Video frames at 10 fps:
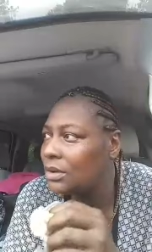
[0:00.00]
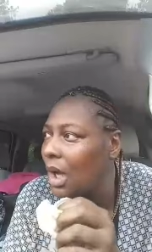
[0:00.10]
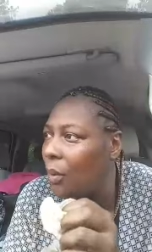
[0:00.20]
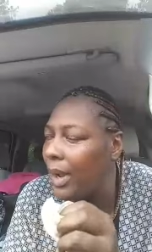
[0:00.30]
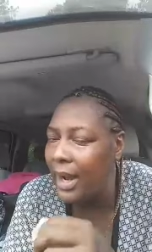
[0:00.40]

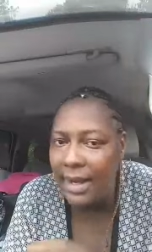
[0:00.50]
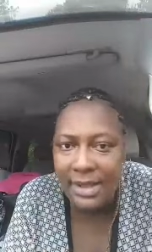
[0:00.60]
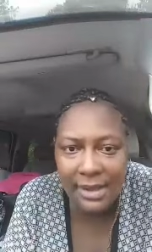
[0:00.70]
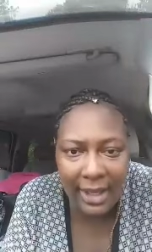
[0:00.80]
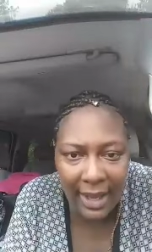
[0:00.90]
So where
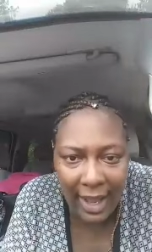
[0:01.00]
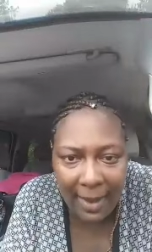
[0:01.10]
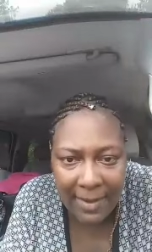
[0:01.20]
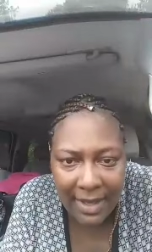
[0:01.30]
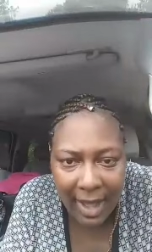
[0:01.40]
is
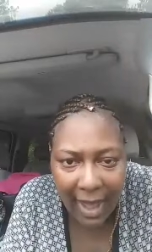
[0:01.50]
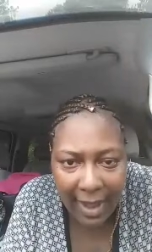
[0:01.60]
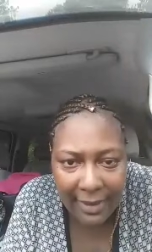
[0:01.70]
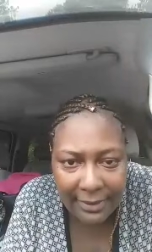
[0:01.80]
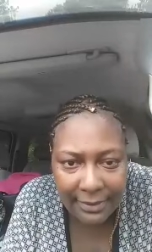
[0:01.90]
Cammy
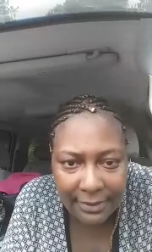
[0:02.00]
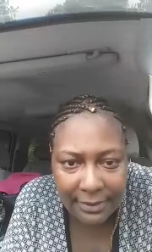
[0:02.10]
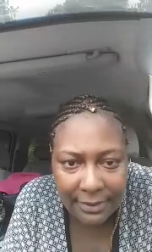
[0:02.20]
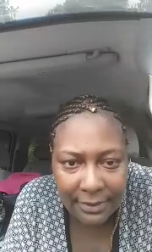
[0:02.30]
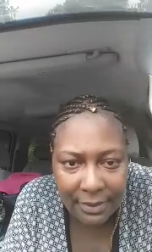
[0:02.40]
at?
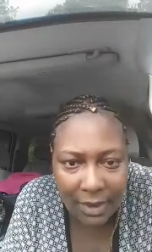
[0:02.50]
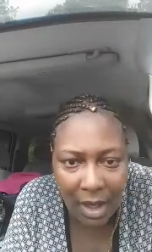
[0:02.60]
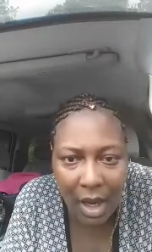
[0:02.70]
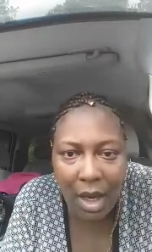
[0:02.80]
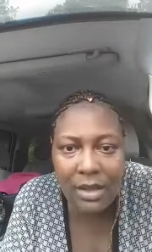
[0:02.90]

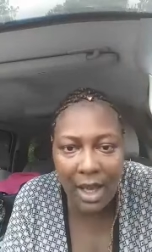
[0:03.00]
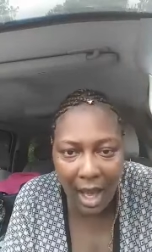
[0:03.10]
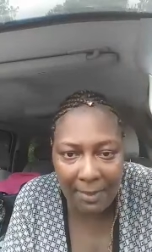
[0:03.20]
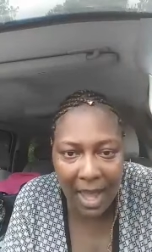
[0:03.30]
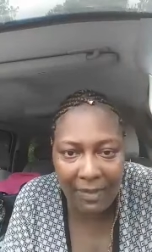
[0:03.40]

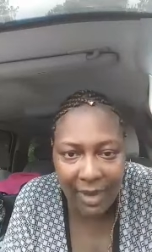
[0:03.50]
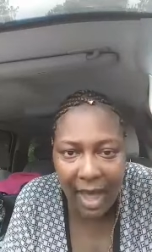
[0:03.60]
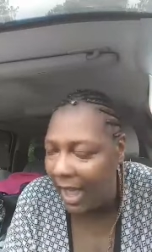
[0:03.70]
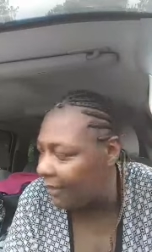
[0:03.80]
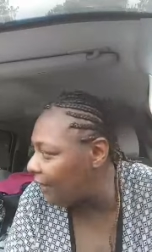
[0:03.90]
Yeah, I'm have.
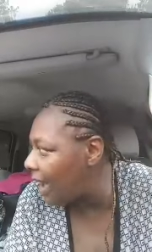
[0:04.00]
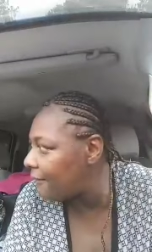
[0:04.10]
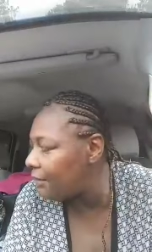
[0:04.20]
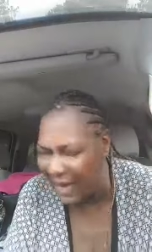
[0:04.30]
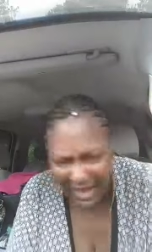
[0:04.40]
I have
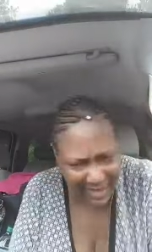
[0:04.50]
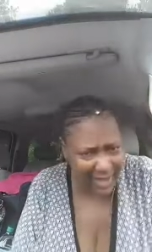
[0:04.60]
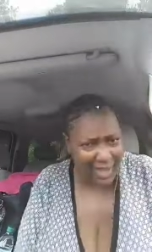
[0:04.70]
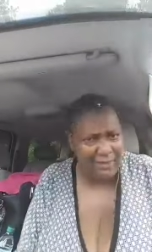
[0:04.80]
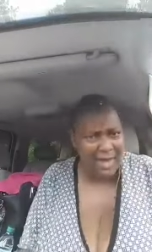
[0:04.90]
hot.
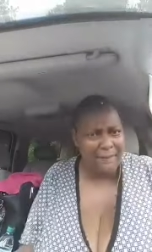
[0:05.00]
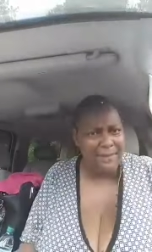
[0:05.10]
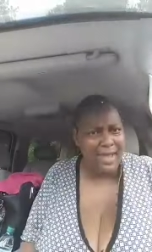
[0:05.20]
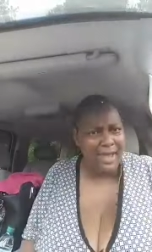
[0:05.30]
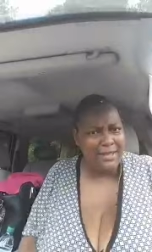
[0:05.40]
Granny have hot
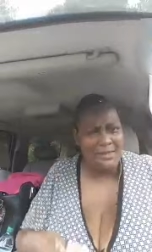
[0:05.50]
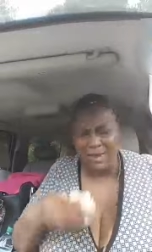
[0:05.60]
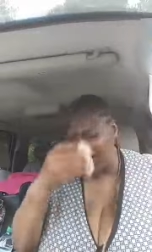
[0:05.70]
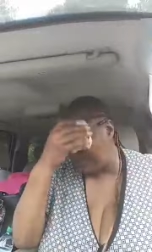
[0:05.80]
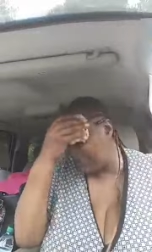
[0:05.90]

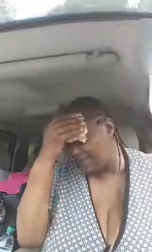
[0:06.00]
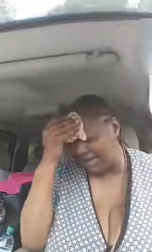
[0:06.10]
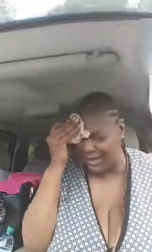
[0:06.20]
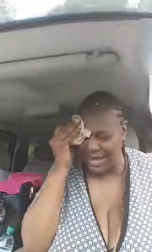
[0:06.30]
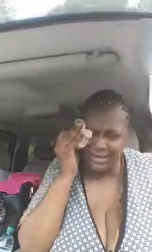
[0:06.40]
fashion, baby.
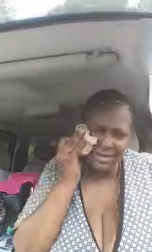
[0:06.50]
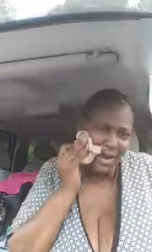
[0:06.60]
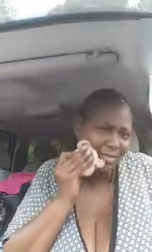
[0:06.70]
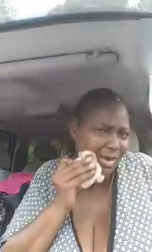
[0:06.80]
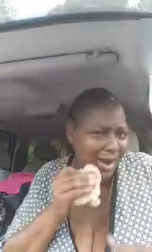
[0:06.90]
Shit, that's
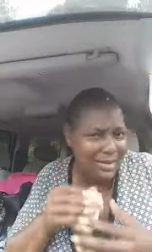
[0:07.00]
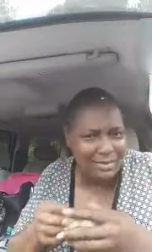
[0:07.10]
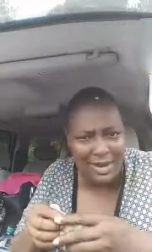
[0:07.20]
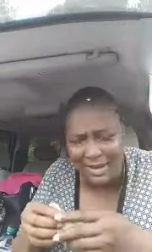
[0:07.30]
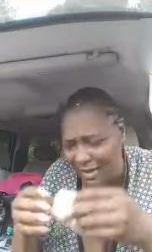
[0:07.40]
all right,
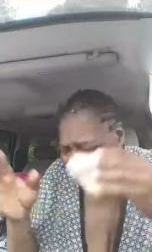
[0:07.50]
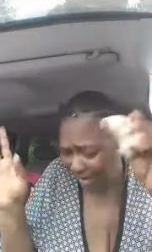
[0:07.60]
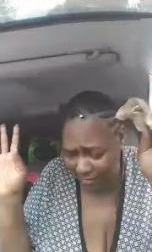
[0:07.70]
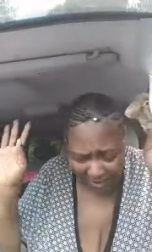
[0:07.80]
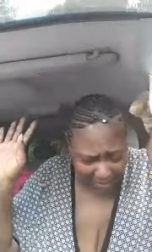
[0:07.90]
Granny.
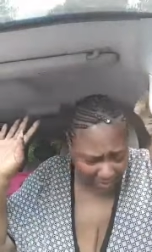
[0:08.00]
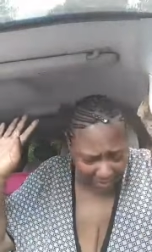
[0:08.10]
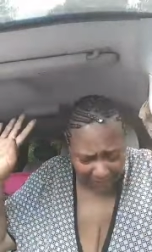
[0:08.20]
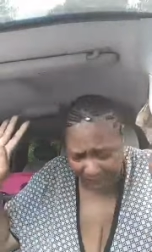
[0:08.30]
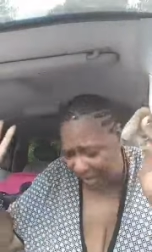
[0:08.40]
Granny
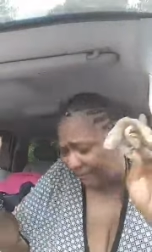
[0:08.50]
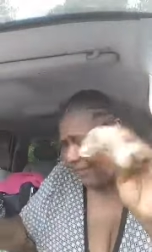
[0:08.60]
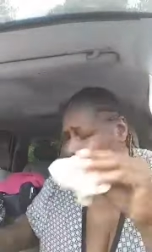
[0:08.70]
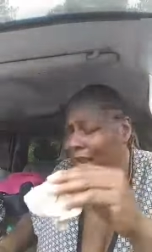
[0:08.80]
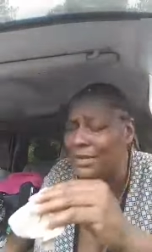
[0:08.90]
have hot
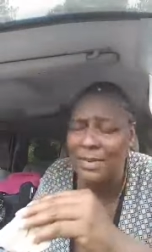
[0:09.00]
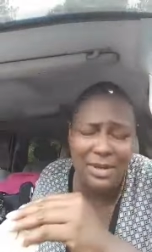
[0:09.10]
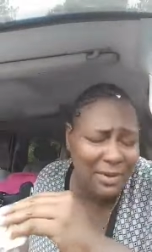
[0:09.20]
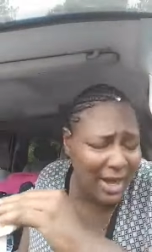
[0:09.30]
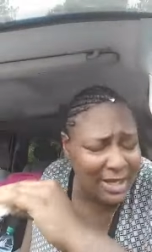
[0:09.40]
fashion,
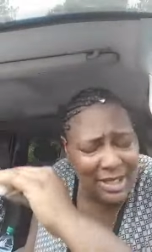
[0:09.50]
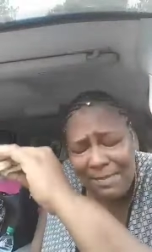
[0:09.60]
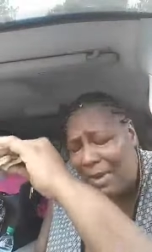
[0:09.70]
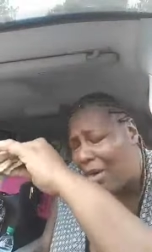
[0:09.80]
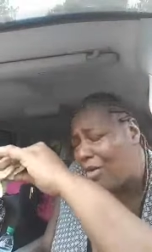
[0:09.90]
but Granny
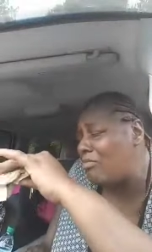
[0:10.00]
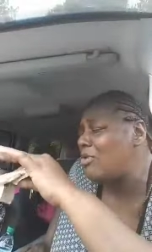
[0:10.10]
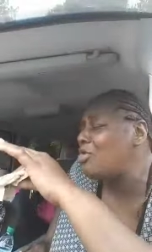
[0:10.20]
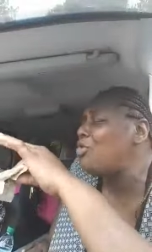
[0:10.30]
keep on